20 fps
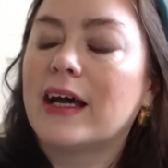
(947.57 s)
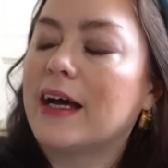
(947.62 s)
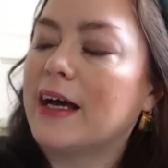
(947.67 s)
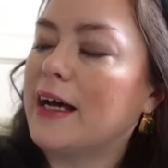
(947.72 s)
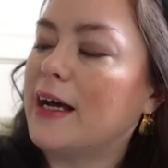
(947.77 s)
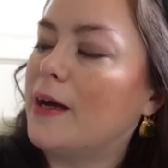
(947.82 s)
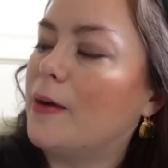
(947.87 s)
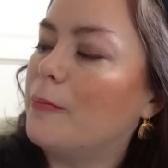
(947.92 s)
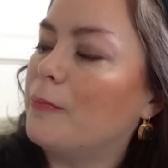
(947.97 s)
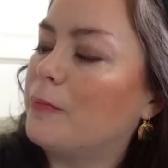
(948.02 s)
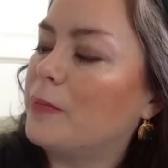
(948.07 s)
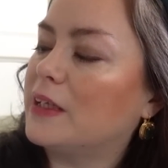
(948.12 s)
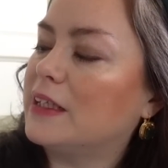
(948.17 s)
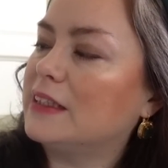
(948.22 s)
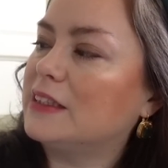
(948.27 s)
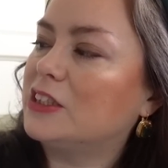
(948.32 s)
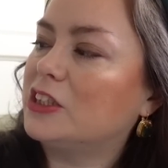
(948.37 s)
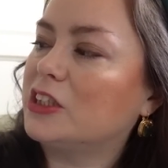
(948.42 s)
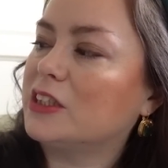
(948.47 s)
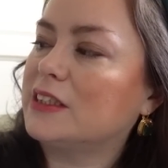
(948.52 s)
But
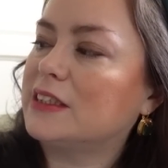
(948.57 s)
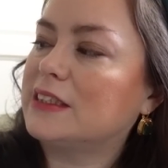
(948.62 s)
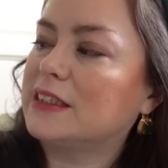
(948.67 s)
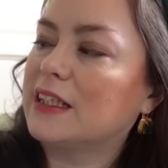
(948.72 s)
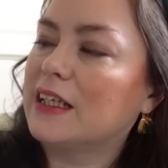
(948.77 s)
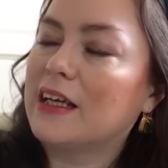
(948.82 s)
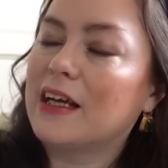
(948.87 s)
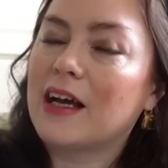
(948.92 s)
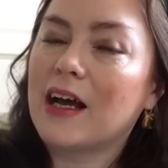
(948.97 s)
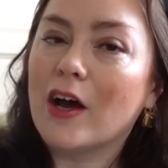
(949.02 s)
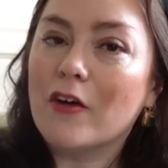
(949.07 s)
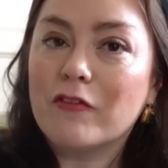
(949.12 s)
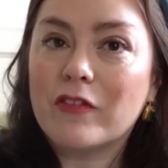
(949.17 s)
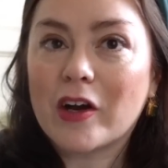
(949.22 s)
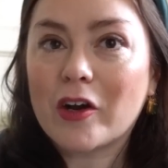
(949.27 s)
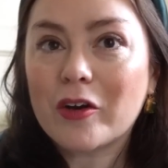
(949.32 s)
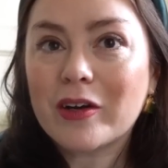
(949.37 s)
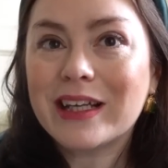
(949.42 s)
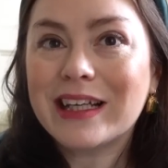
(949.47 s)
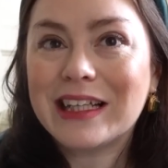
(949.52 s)
it's just a
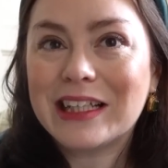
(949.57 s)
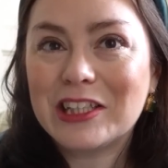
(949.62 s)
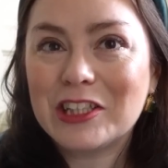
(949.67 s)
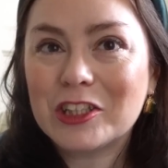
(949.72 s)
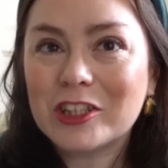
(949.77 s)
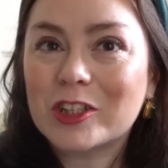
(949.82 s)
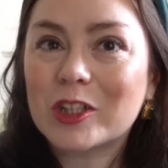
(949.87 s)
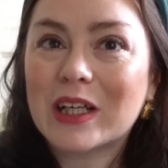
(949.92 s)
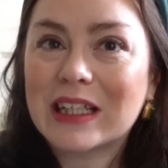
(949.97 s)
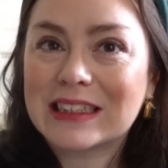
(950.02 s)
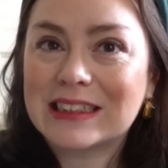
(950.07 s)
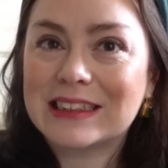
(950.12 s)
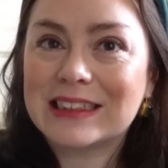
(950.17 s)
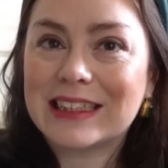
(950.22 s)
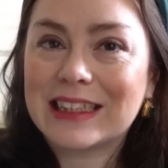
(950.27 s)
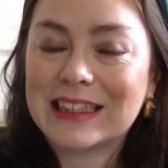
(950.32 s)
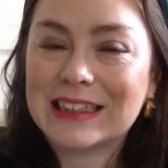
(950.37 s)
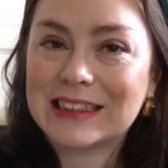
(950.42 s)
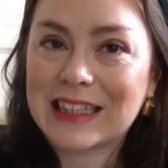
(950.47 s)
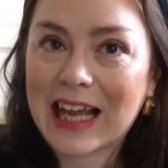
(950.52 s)
very
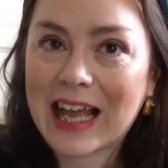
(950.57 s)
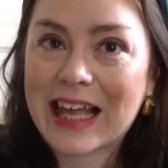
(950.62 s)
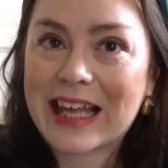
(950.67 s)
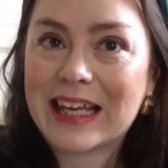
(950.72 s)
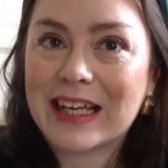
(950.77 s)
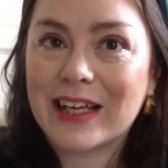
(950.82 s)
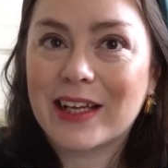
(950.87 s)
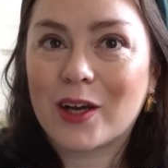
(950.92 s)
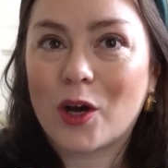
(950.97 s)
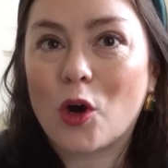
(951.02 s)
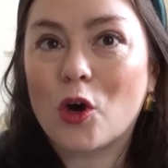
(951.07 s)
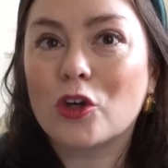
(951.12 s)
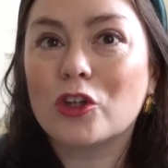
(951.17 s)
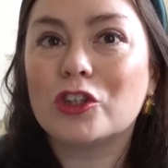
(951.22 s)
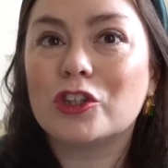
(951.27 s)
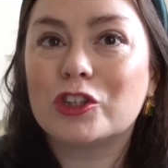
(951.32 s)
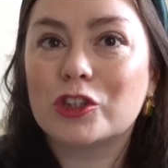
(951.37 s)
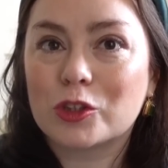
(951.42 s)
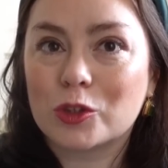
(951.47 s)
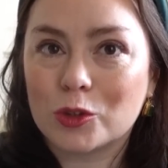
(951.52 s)
interesting take on
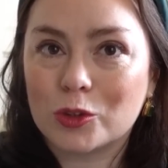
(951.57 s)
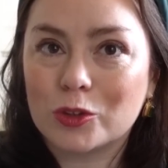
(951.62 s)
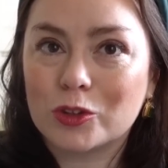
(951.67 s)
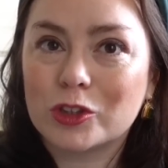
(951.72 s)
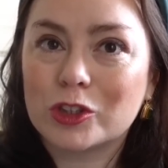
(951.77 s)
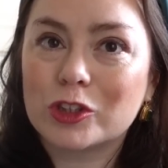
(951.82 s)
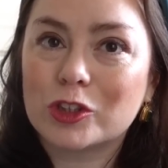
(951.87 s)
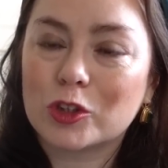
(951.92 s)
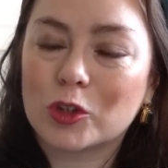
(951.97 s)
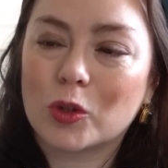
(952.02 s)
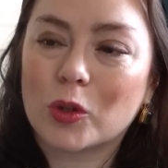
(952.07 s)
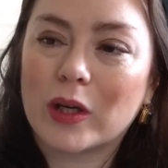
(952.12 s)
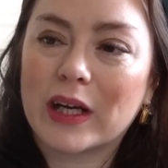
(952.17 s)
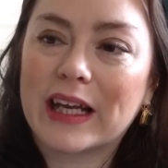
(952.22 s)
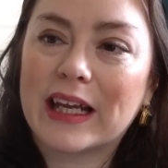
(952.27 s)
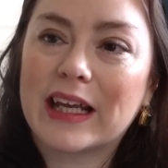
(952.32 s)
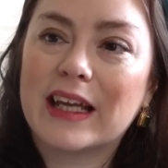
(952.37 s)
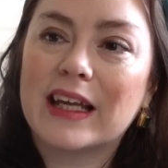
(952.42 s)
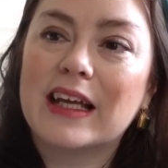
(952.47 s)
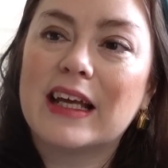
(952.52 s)
a school
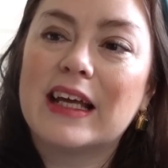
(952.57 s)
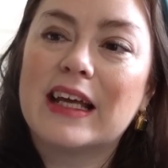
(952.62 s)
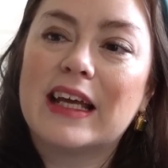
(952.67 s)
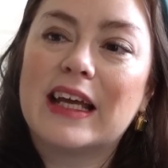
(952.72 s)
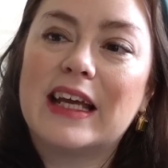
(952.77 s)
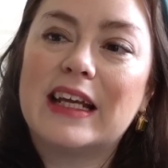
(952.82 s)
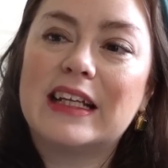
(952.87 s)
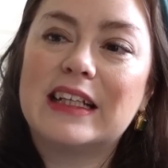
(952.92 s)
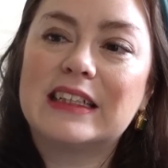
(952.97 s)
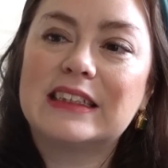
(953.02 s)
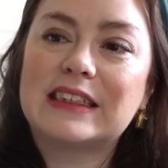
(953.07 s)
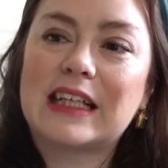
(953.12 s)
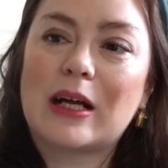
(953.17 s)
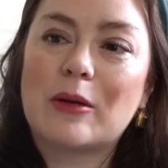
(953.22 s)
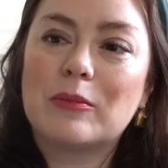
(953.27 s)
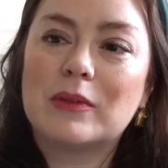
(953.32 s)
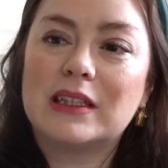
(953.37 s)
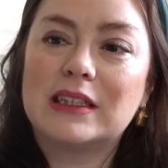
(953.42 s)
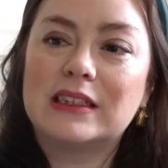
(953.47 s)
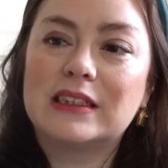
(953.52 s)
story. It
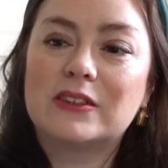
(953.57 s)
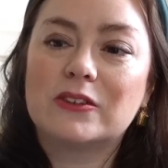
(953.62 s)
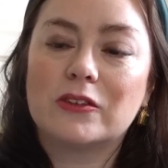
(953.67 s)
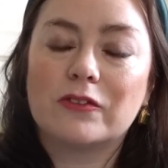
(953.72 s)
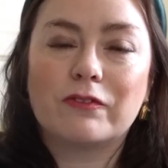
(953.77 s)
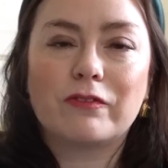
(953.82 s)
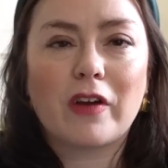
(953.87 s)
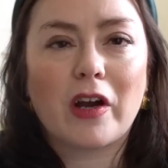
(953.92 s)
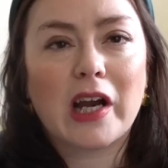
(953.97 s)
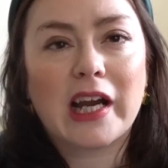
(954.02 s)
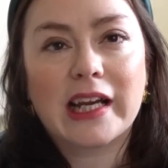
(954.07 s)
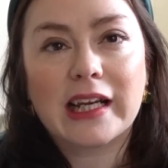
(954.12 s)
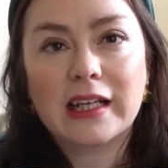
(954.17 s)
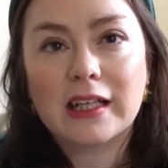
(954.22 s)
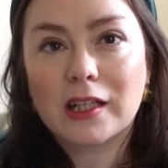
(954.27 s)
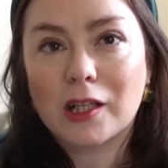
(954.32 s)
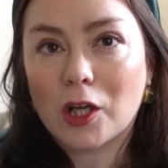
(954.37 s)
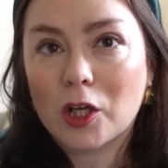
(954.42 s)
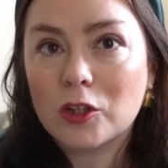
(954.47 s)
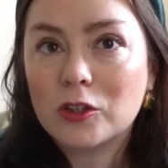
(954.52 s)
examines sort of very
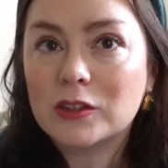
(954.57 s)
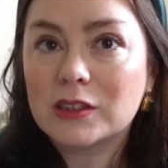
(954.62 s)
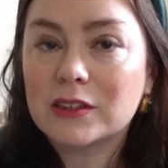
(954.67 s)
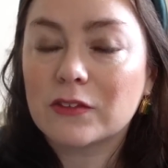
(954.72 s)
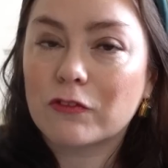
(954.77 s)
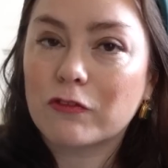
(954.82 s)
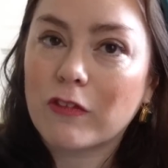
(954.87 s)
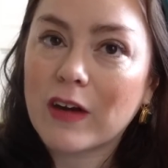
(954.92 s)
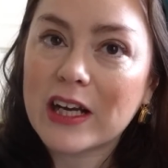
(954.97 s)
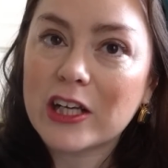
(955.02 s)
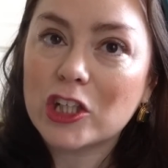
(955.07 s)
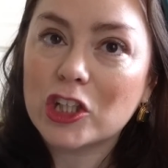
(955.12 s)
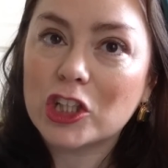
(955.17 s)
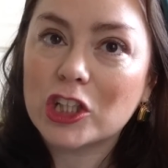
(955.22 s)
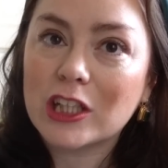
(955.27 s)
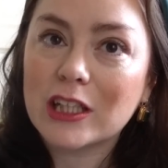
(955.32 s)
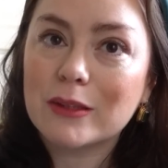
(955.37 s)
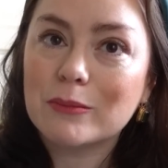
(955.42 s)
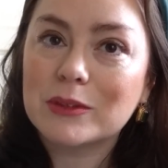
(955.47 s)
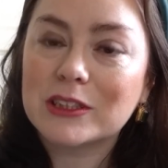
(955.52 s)
close
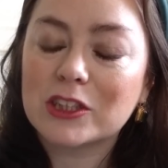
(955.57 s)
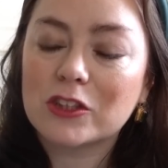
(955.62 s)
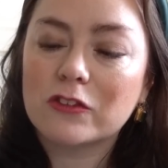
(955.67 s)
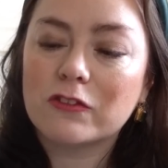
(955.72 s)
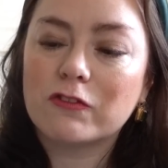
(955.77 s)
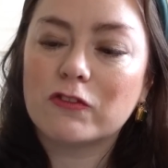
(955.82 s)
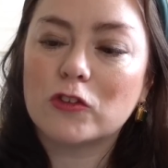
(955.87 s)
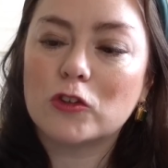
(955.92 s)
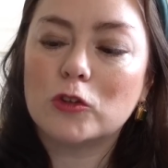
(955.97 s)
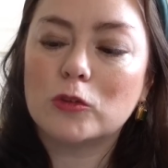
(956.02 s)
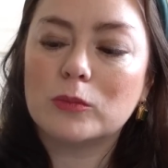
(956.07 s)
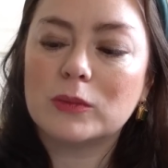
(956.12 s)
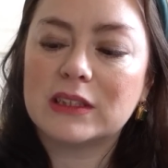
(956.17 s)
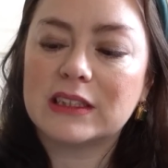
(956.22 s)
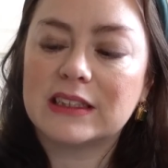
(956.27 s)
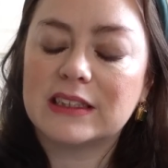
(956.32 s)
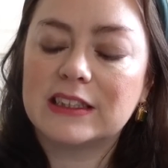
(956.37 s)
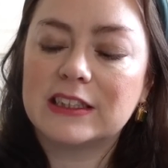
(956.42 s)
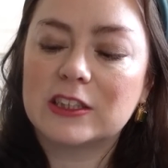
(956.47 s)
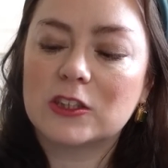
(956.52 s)
friendships are formed
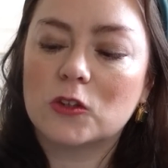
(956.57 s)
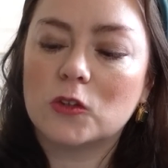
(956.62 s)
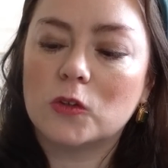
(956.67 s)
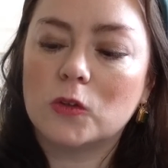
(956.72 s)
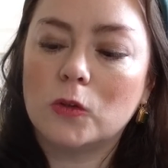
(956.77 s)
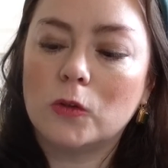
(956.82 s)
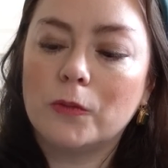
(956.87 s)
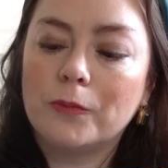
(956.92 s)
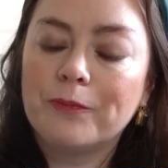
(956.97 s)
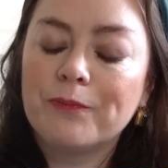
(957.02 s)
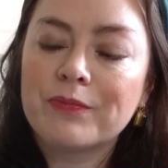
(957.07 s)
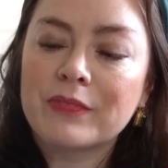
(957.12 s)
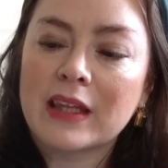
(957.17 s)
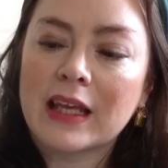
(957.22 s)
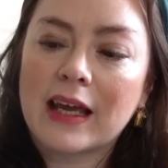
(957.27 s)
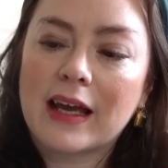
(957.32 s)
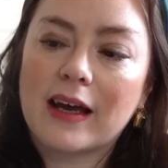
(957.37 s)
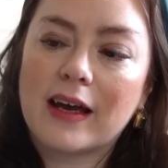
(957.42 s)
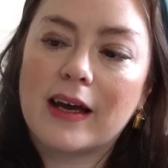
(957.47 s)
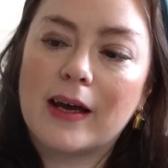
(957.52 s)
in school,
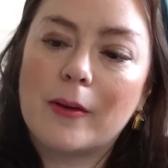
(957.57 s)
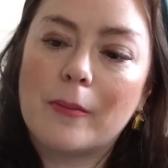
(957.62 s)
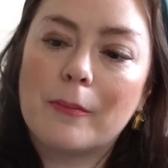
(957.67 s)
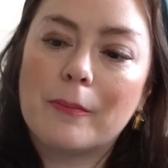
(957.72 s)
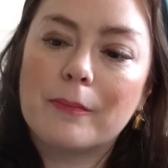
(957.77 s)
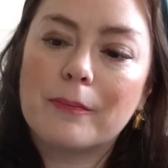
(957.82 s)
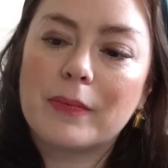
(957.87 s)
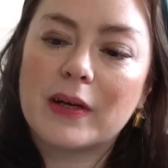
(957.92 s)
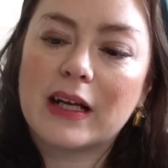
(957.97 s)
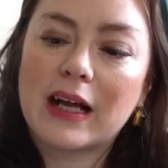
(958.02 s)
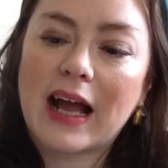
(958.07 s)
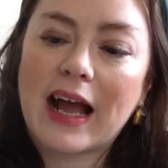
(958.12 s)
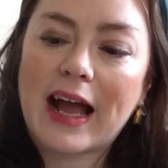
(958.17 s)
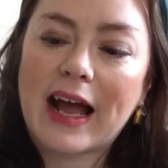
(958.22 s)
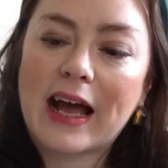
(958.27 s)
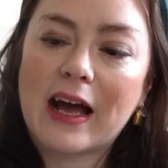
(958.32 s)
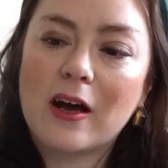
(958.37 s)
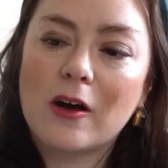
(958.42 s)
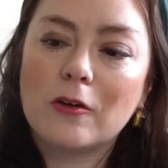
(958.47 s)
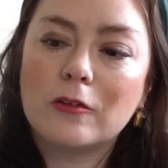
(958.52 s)
but
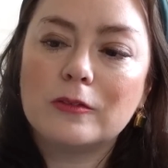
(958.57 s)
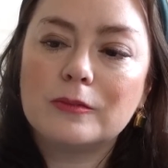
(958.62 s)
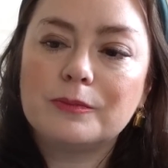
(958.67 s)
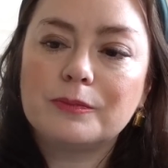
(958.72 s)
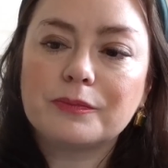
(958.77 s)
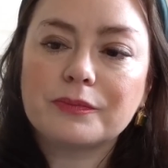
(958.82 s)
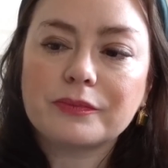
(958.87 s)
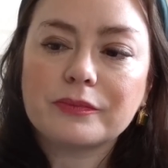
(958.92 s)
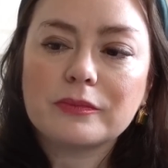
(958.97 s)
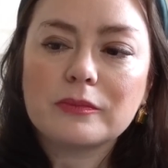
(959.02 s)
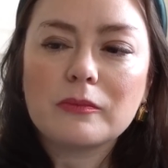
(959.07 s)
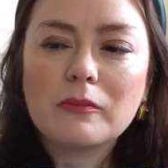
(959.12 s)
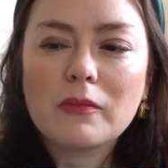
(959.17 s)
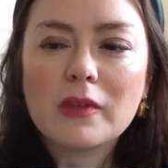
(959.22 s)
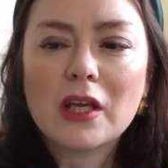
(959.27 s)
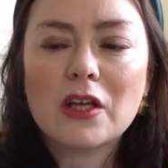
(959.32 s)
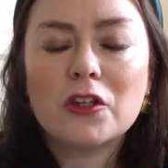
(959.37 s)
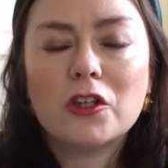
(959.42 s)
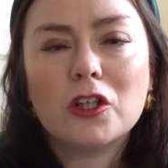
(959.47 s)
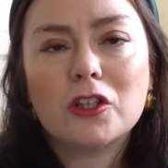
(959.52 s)
how
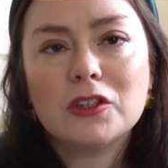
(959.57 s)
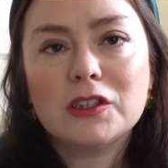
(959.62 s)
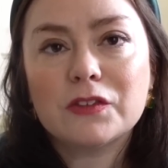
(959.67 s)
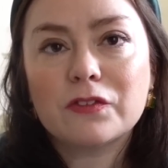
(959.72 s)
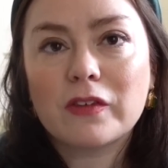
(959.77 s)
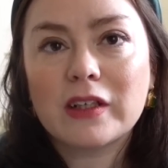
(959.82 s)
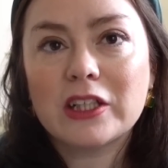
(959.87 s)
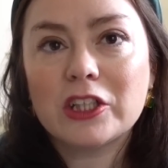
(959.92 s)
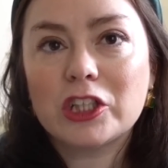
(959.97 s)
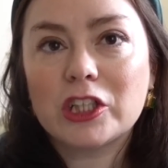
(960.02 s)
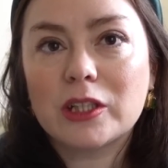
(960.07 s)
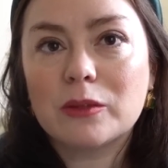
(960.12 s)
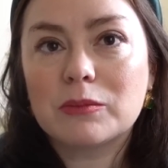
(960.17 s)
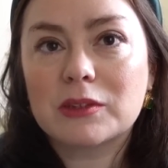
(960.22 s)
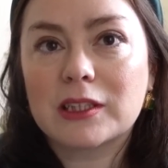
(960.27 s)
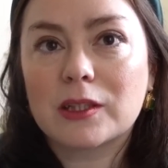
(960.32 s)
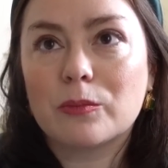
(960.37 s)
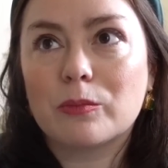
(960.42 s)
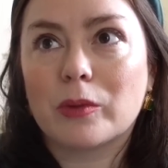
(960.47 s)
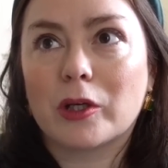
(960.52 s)
those friendships
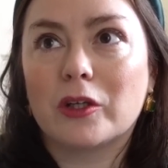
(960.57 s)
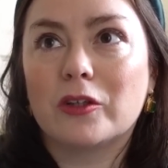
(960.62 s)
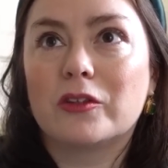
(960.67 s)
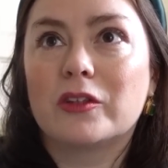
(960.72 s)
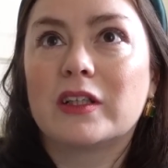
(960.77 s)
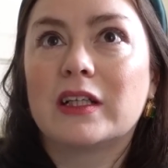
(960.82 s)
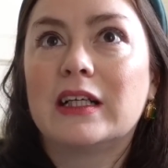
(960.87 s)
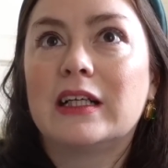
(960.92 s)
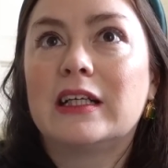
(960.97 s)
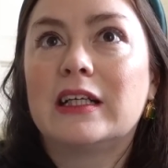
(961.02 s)
can both